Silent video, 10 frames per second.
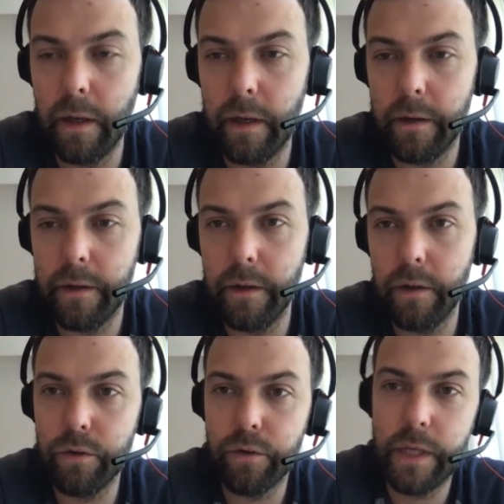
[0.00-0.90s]
And
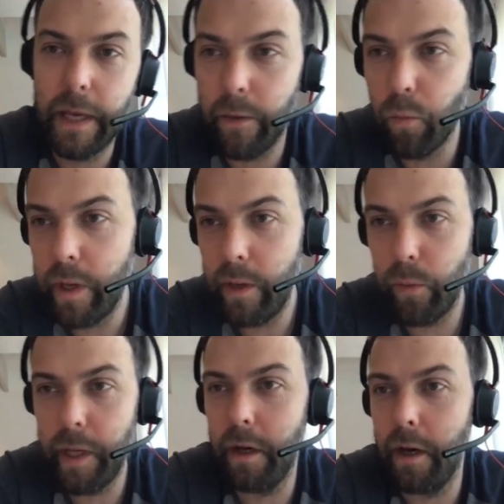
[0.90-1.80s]
you say
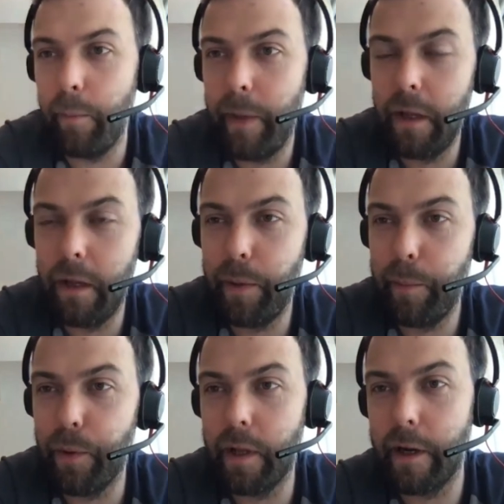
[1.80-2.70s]
we how many
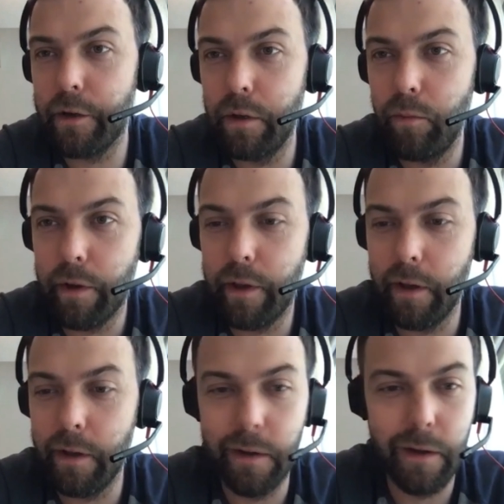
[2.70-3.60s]
people are actually
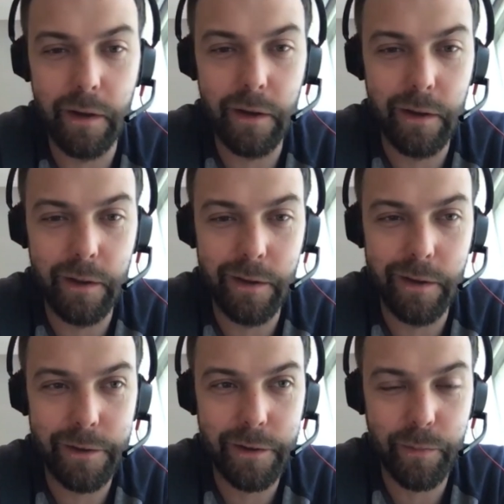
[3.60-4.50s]
working in
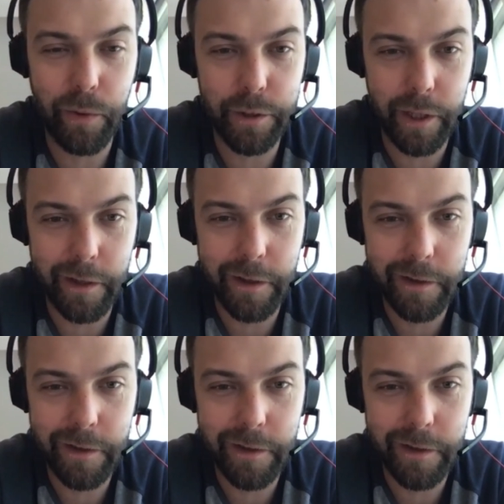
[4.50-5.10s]
this project?